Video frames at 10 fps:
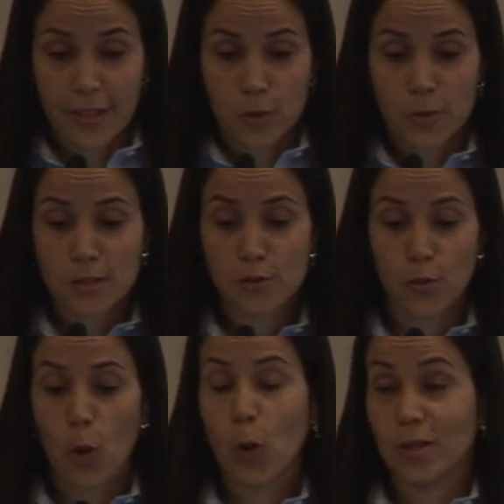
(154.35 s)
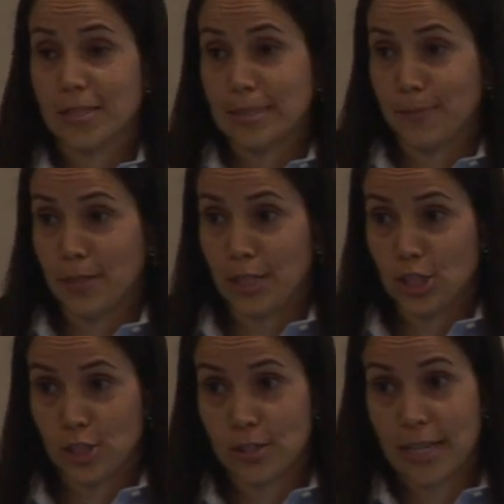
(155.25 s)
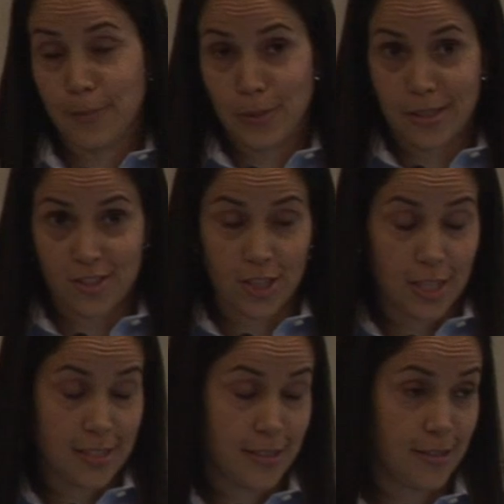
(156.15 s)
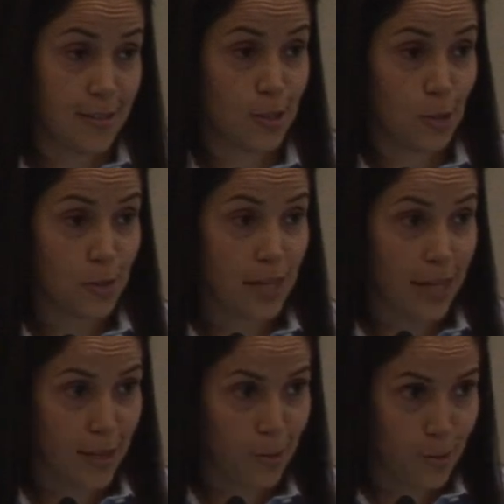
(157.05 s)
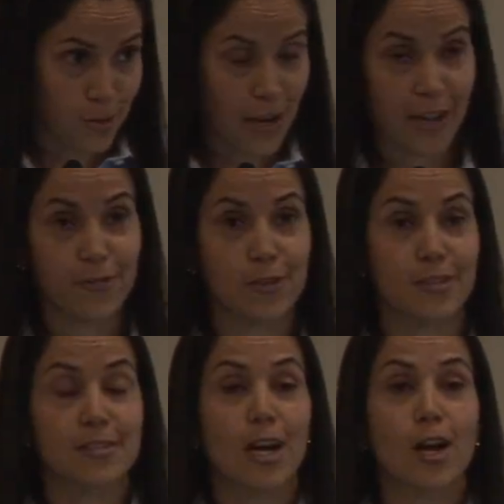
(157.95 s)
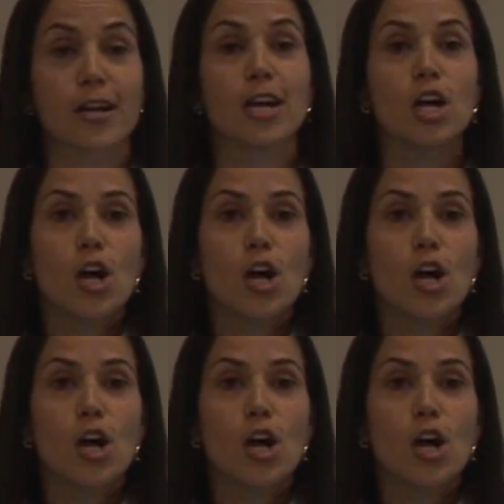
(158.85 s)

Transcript: And the reasons for all these eliminations can be discussed in the Q&A or after the talk.